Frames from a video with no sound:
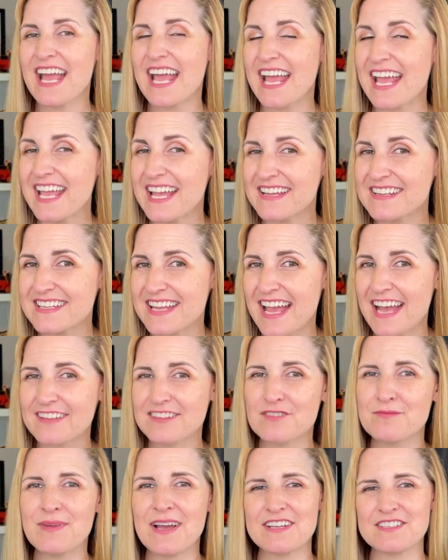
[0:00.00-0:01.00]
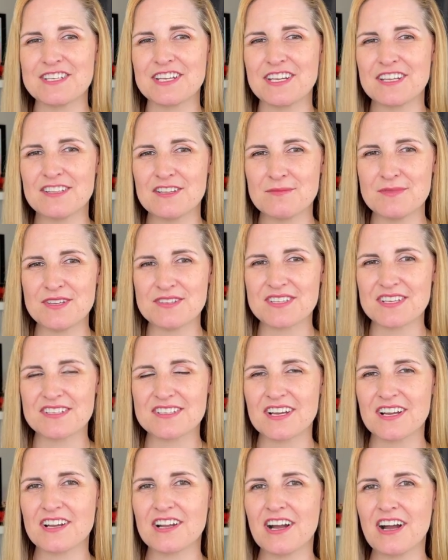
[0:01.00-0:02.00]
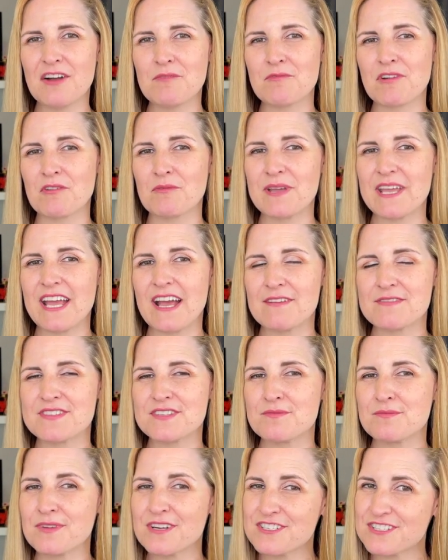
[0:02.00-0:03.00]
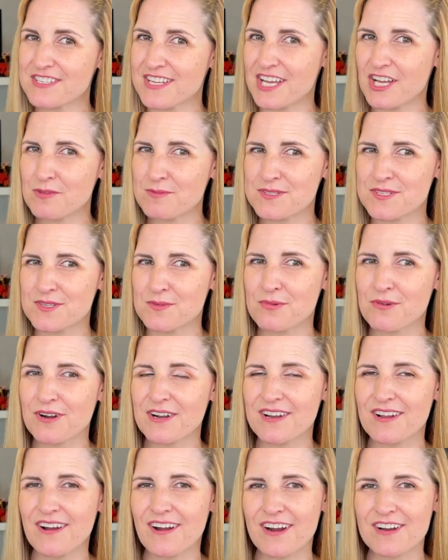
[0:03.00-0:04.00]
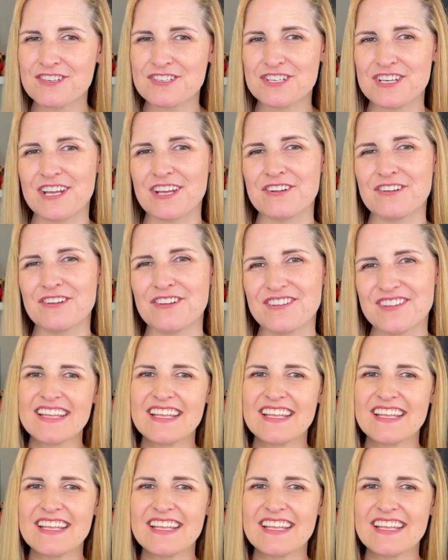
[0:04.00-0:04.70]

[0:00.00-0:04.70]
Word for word: and at TheMagicInTheMusic.com, where we have some merch that helps support our channel.